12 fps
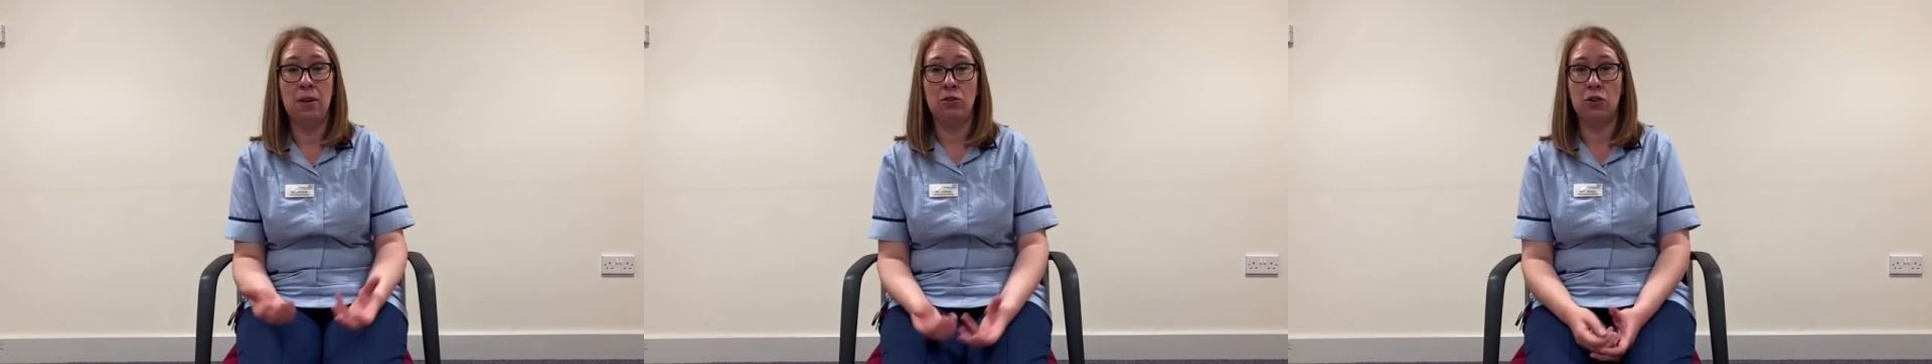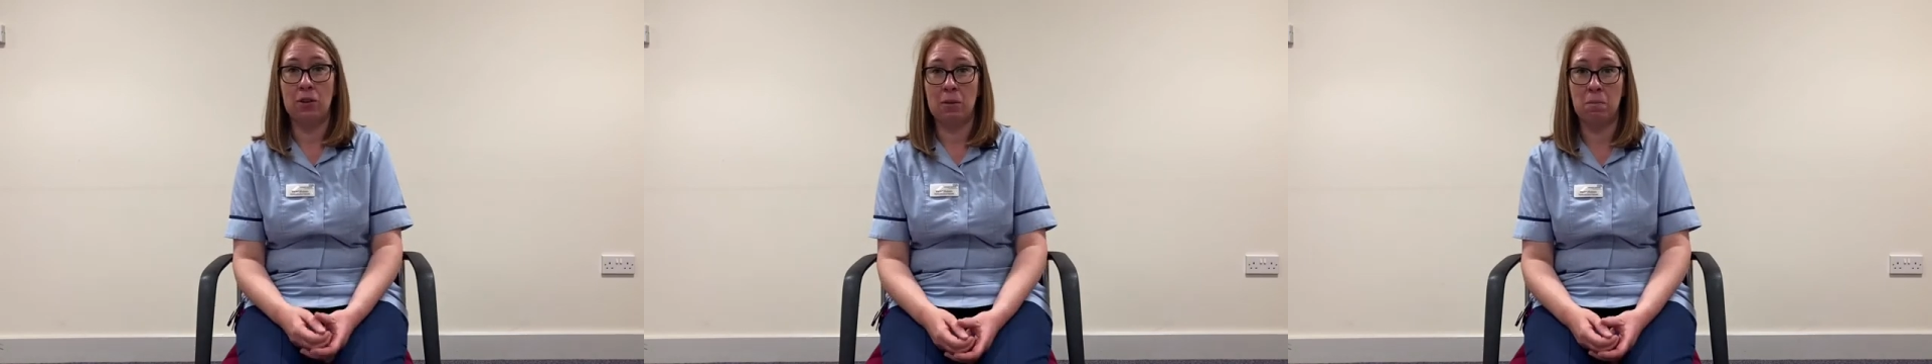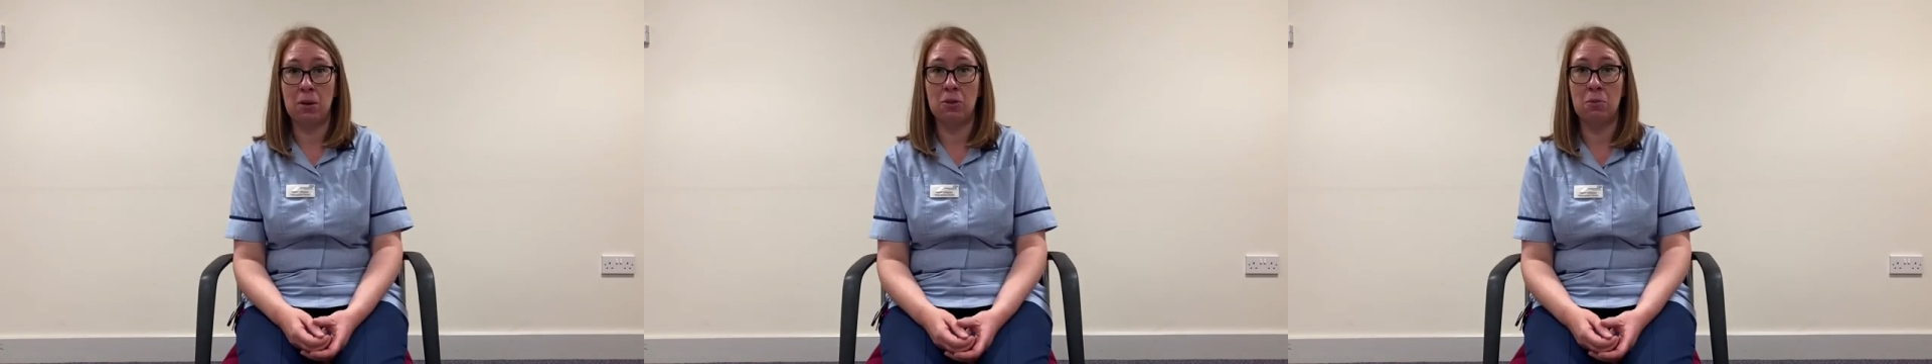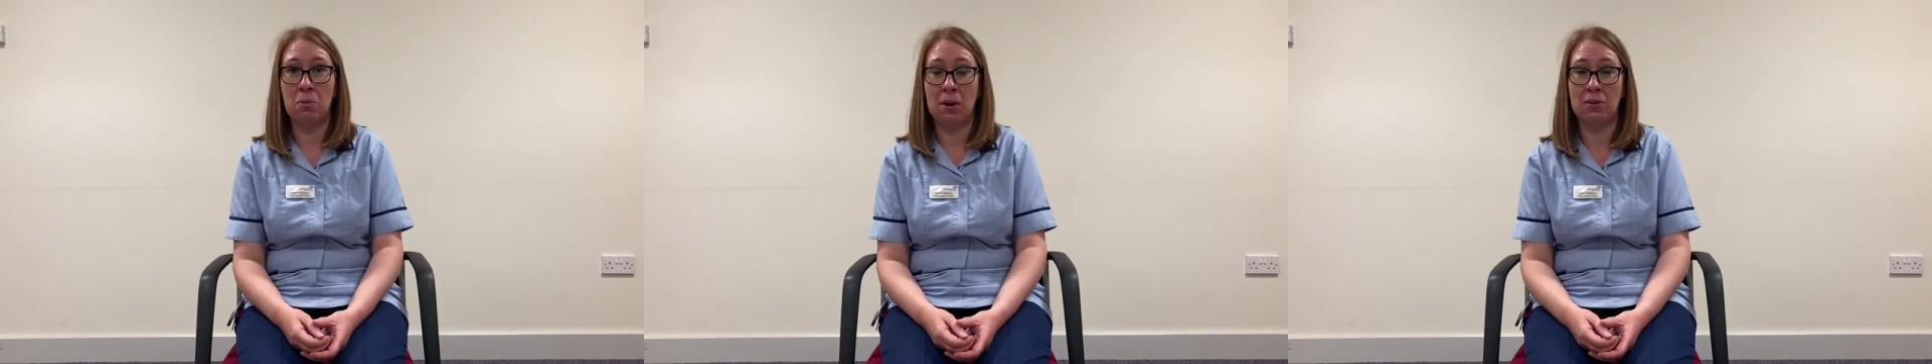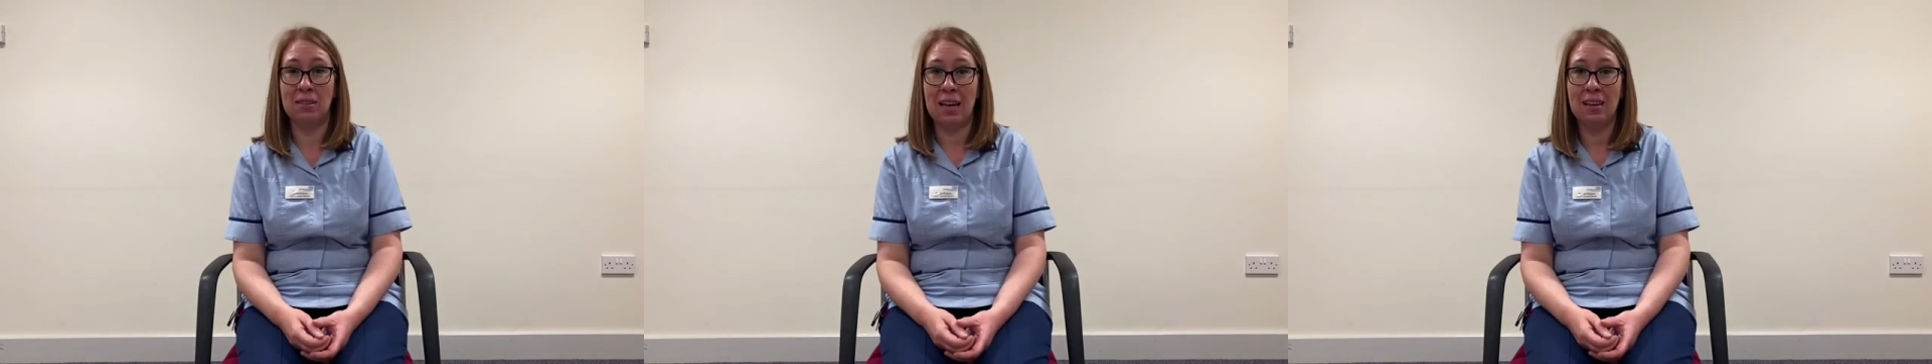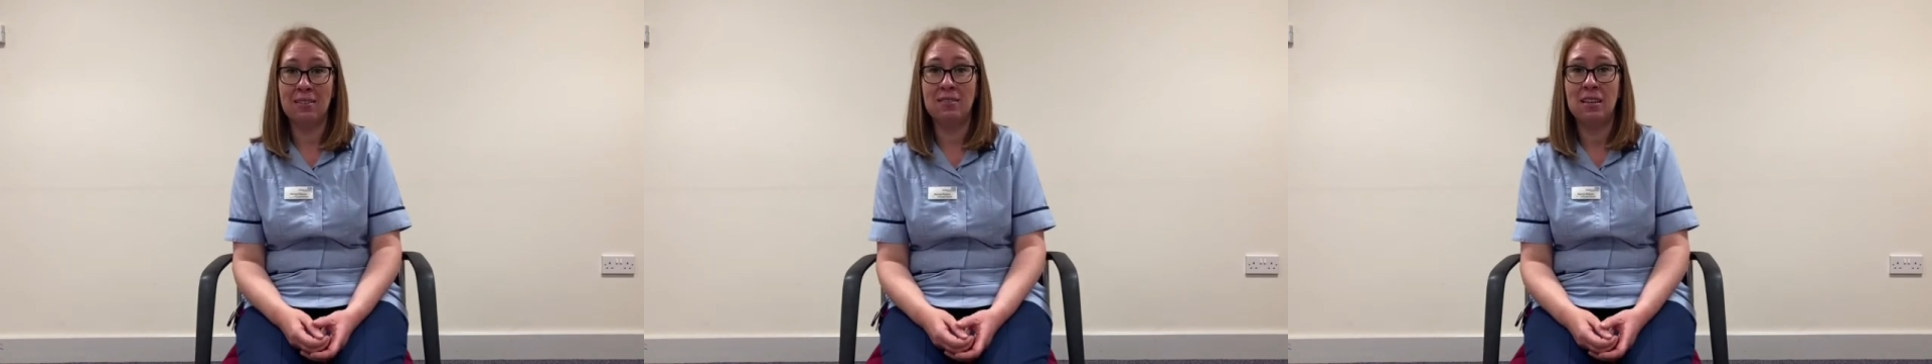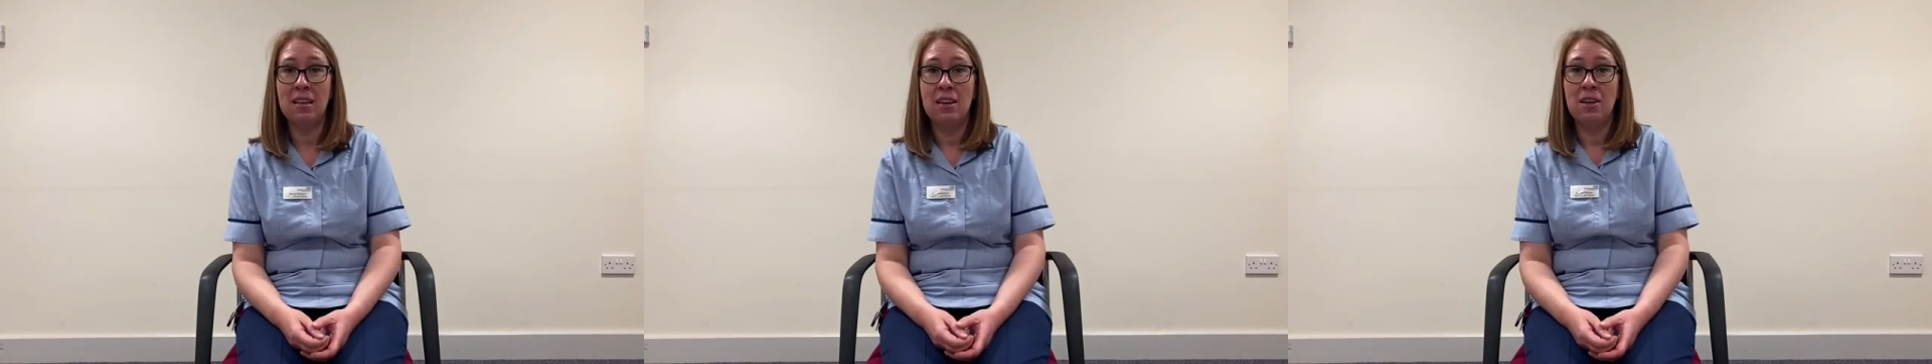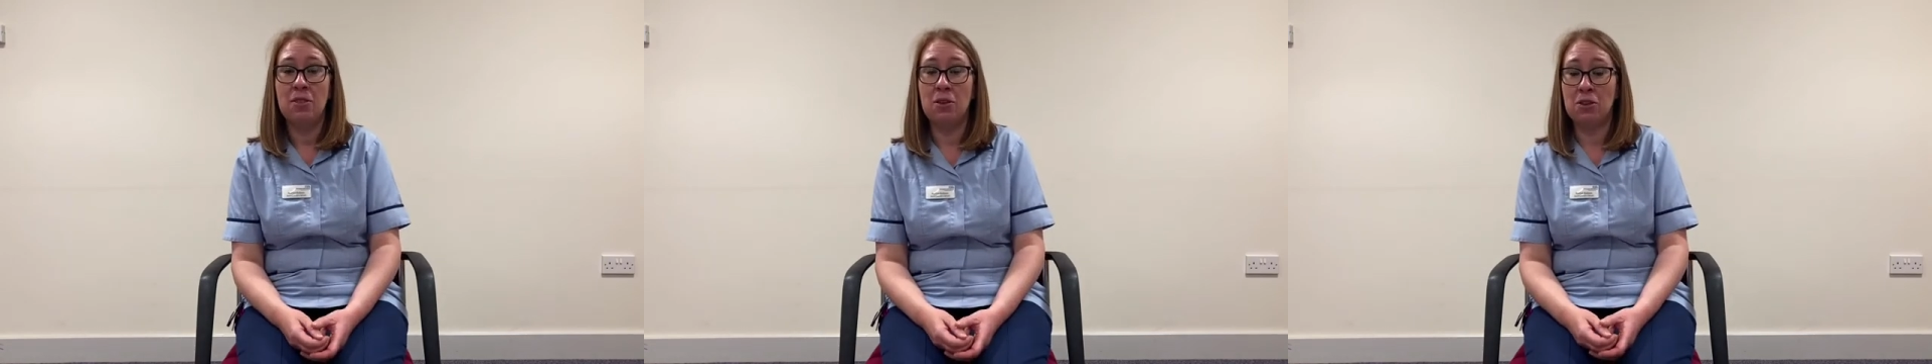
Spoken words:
during the birth process, that